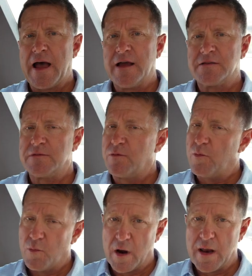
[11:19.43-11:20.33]
has
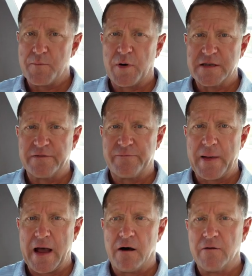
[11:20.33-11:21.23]
one impressive
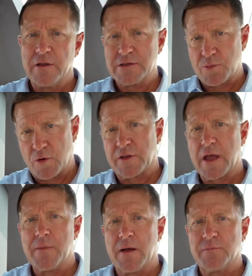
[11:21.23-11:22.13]
bow. It's worth
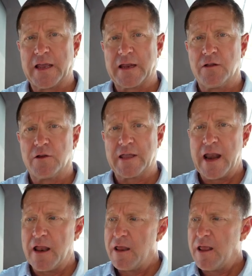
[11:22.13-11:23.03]
coming up and taking a look
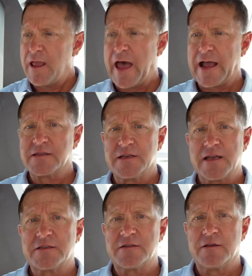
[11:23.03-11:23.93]
at it.
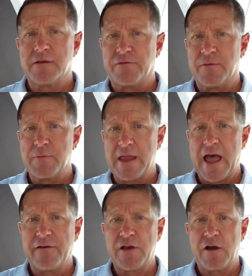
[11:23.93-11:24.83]
Accessed from the
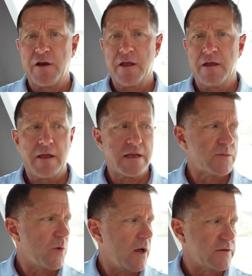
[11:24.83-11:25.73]
aft area as
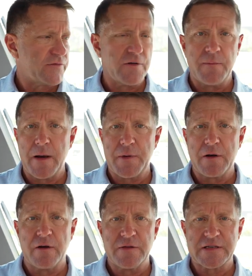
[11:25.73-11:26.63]
well as from up
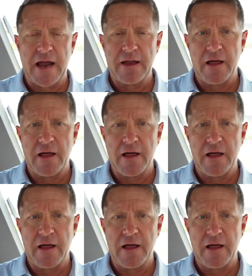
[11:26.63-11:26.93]
here in the Sky